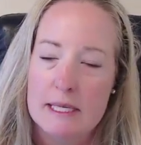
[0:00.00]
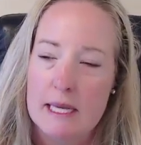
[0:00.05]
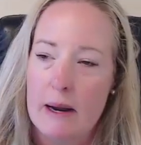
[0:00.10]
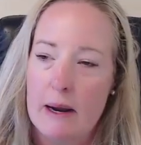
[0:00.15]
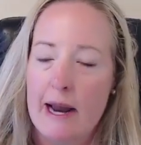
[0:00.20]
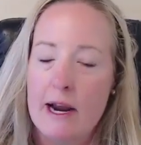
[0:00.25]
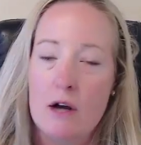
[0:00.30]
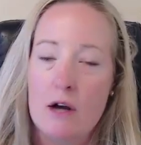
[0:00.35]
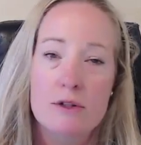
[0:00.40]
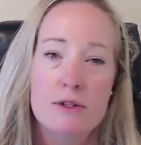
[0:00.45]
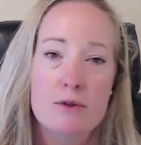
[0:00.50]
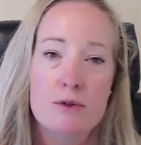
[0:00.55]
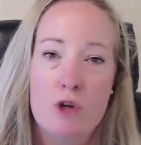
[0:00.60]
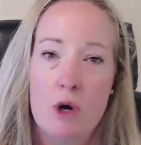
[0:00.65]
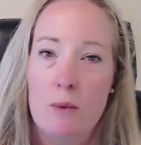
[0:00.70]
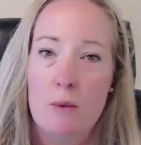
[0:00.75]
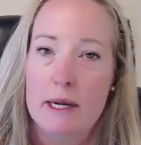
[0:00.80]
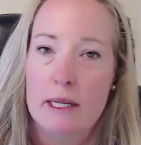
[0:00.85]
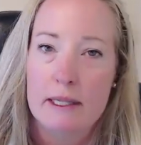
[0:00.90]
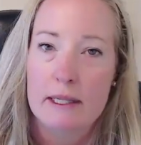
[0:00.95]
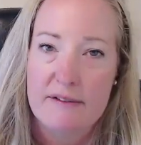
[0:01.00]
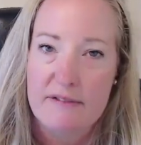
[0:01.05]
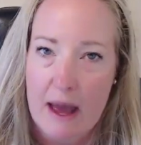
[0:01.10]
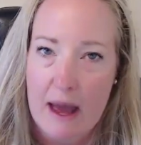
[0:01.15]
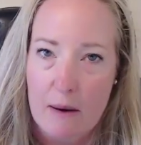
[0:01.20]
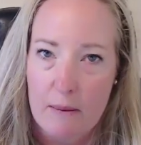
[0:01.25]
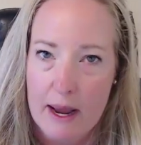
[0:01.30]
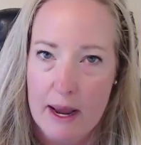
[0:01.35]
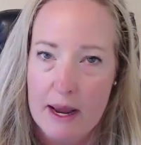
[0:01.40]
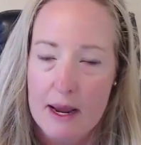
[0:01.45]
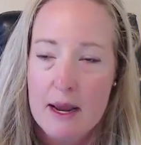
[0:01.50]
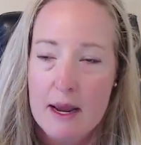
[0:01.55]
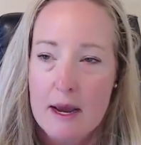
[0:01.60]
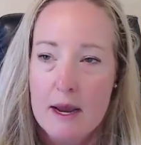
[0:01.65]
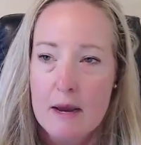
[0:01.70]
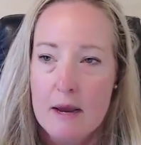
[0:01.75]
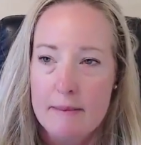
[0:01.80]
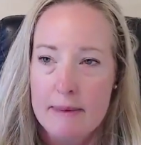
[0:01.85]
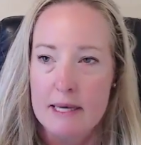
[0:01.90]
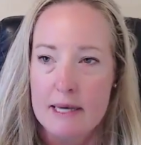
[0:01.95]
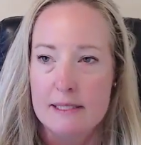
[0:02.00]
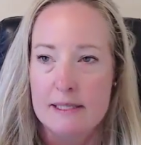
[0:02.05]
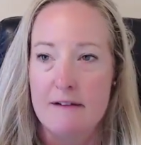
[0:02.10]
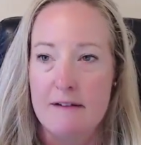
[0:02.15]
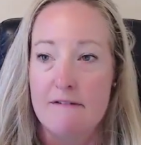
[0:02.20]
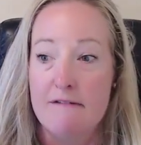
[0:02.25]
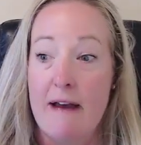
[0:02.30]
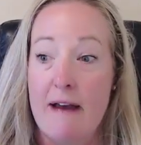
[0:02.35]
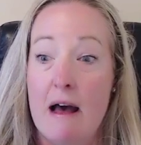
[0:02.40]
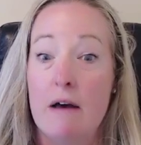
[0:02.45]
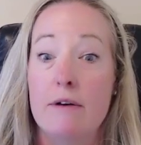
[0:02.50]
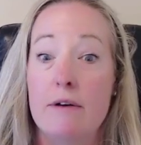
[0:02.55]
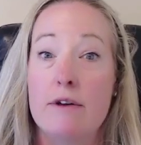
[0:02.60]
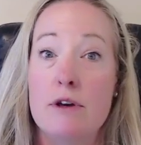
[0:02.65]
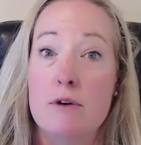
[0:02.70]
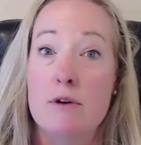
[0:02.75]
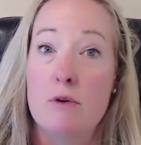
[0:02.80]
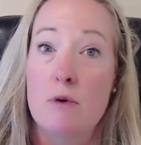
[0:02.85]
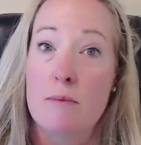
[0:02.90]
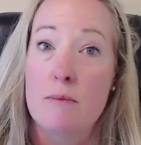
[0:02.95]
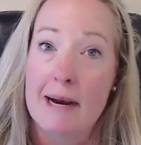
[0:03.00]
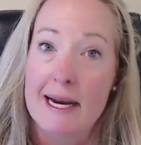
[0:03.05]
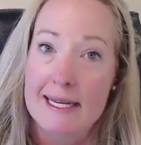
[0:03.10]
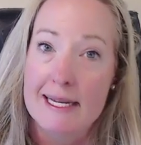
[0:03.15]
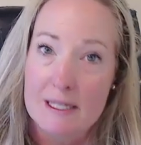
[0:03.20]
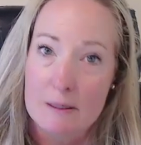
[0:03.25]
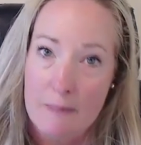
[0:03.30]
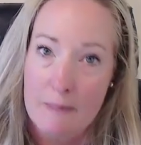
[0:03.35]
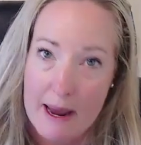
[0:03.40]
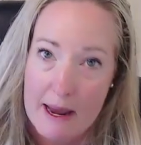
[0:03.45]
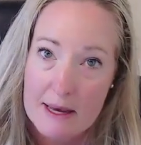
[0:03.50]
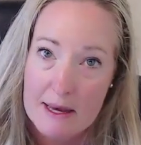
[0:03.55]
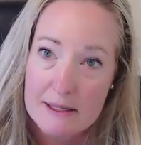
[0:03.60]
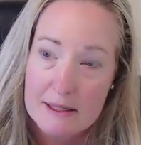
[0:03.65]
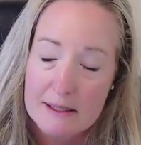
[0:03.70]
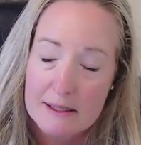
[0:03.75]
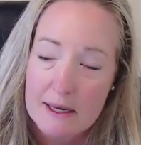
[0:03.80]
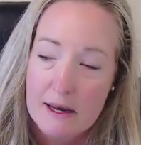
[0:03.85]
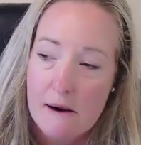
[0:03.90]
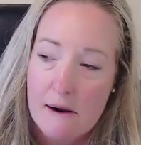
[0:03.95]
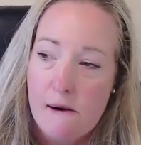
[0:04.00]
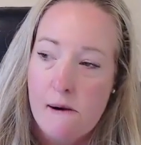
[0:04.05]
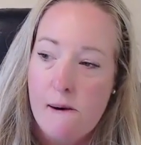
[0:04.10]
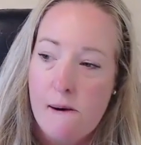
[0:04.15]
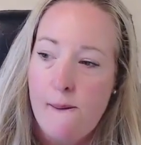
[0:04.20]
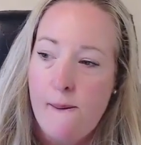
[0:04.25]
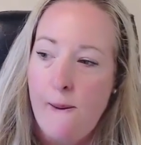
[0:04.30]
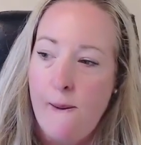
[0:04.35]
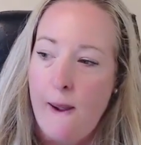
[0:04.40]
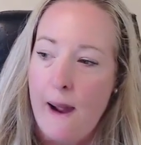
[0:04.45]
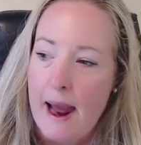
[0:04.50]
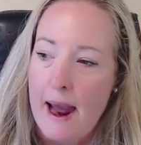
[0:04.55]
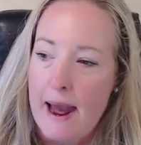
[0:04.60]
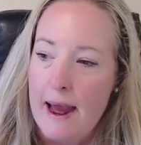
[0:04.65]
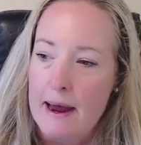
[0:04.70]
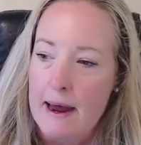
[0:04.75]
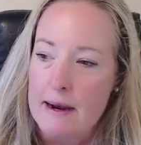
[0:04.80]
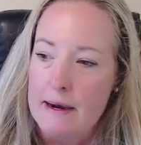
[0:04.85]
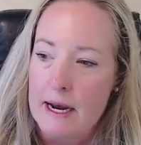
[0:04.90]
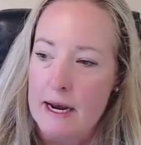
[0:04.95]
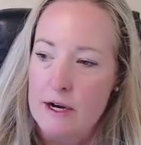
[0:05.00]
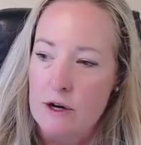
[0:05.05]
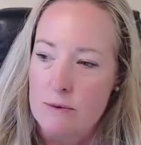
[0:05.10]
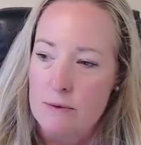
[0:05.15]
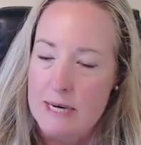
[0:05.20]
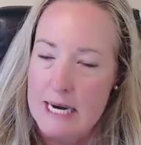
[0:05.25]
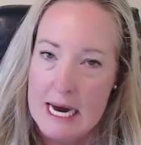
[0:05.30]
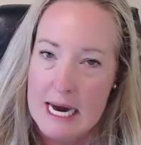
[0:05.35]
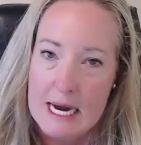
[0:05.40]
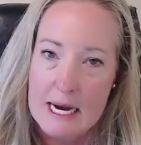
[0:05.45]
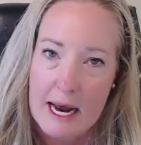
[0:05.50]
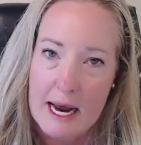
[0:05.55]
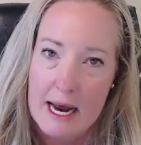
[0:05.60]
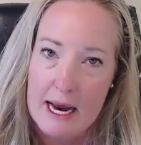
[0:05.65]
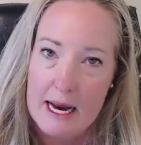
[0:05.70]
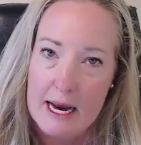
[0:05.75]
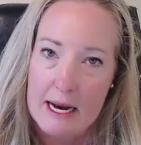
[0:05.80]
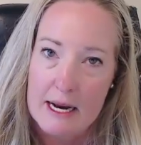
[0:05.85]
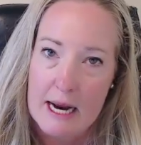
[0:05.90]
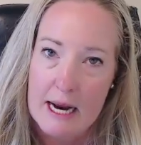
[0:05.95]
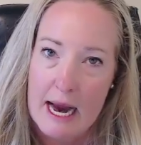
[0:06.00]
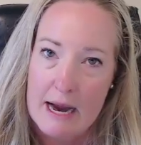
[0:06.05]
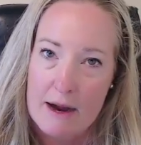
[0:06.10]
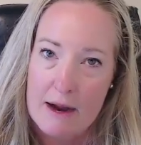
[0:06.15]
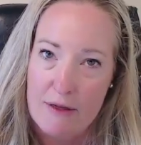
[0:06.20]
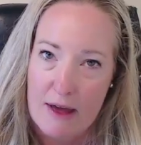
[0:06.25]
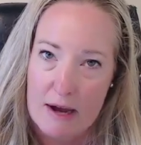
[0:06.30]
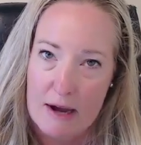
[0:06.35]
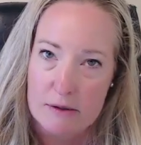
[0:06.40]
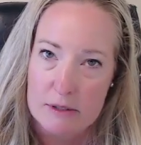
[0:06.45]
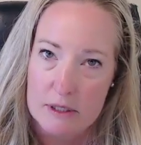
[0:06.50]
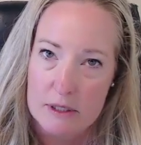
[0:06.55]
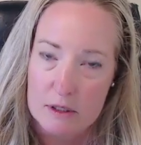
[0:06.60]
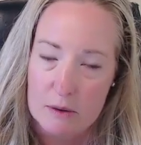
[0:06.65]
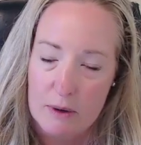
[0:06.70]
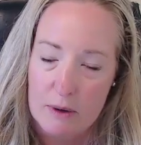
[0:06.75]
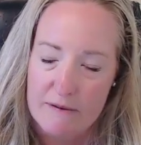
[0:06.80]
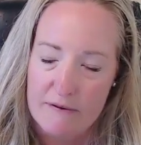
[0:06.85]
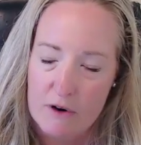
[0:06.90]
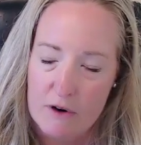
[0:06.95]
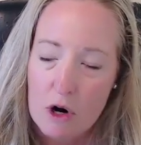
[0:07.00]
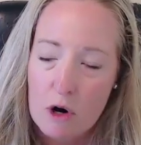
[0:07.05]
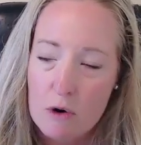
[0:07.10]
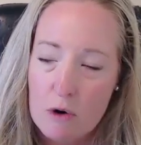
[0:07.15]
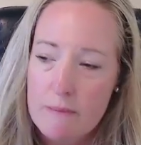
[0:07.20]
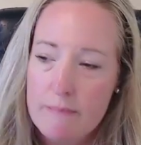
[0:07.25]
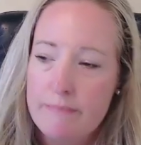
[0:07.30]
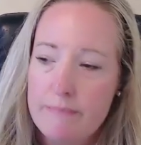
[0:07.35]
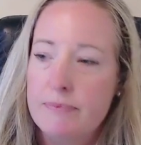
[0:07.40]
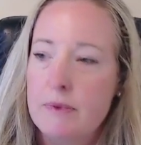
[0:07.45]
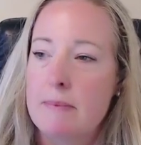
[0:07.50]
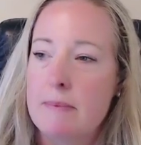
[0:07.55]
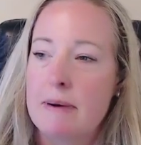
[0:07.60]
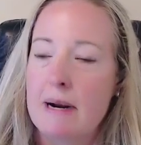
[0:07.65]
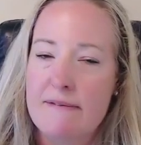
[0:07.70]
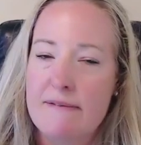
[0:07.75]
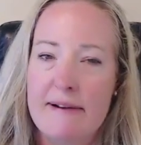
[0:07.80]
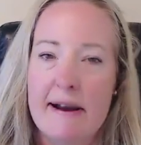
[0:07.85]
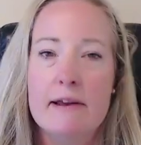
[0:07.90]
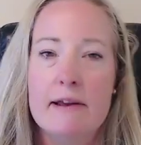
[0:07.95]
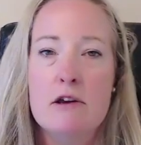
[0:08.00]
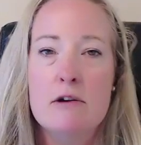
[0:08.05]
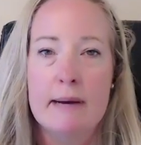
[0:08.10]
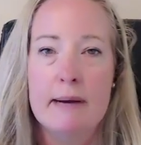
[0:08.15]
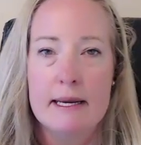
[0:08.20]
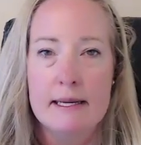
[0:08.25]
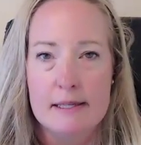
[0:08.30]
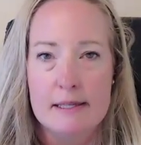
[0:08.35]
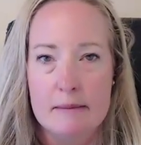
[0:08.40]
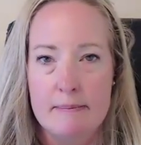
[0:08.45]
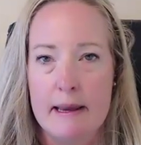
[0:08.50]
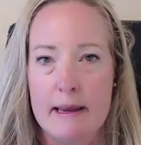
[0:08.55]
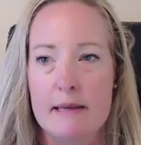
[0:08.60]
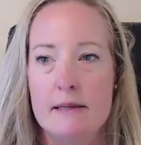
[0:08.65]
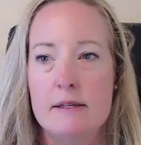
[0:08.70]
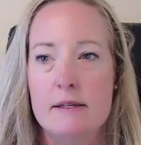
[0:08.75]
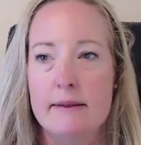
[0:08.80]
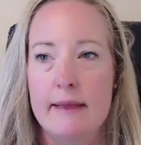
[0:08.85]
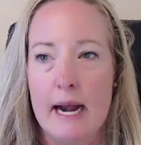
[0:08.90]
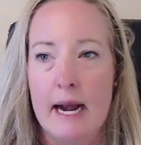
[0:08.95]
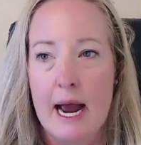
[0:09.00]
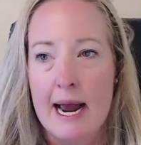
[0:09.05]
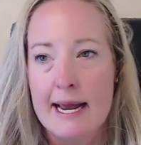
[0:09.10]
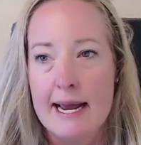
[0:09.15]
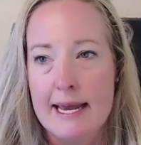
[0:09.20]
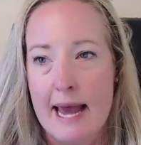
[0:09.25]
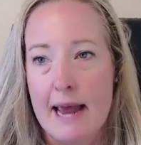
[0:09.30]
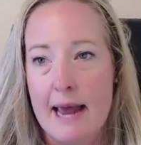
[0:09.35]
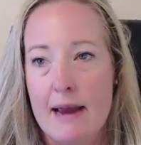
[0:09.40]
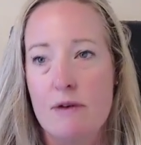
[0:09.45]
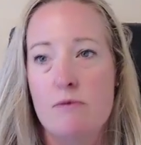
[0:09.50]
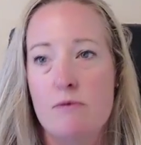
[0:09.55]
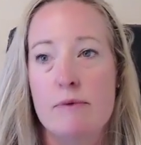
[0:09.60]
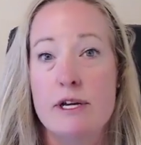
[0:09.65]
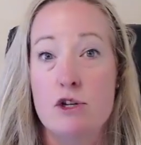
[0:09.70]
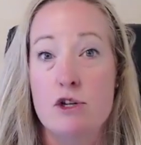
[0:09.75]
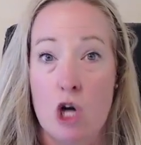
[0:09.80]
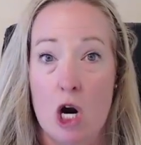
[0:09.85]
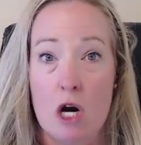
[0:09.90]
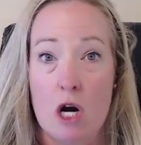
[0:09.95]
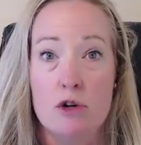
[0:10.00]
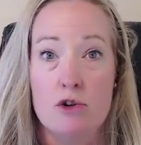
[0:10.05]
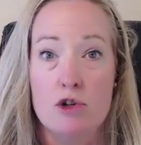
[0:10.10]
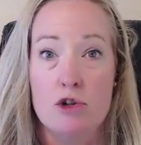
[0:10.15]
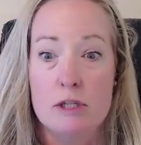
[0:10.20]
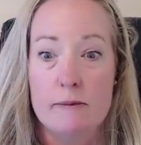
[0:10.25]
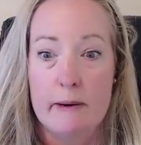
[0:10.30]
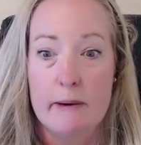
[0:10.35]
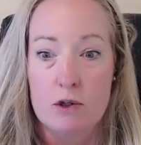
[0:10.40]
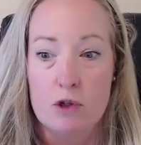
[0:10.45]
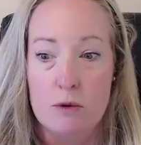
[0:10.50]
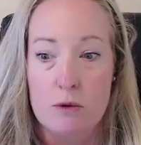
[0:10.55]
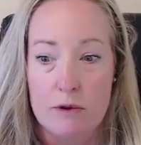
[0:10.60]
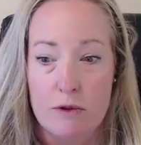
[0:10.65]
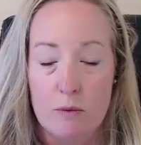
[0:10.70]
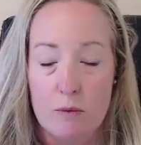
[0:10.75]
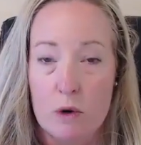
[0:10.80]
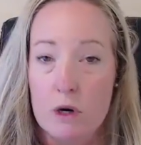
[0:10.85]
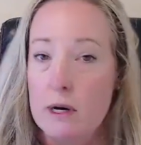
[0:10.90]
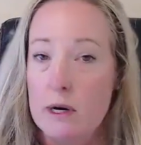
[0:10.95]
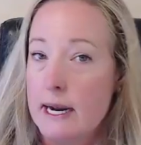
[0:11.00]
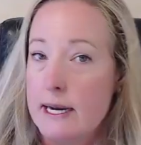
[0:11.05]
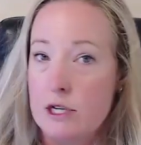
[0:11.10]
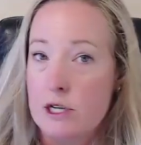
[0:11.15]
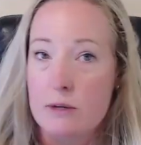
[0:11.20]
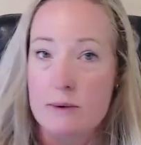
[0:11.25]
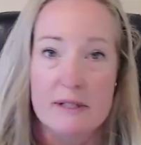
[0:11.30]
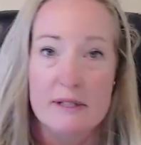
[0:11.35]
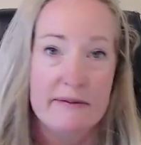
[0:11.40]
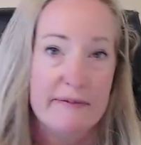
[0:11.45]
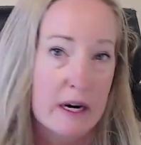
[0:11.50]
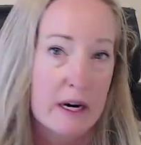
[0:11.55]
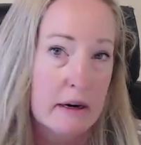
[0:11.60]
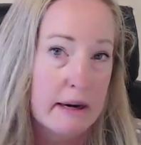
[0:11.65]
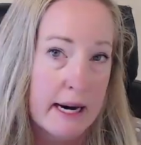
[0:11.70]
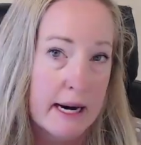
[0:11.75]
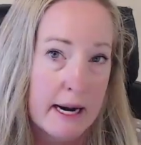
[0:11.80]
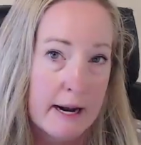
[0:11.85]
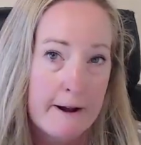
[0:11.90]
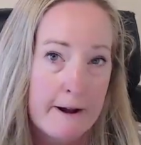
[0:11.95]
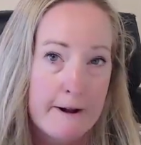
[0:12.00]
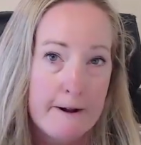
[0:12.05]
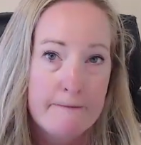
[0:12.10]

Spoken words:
Now, I also don't want to live that way because I value my space and I don't need a 8,000 square foot home, but I value my space so that I can recharge, especially with the work I do. It's very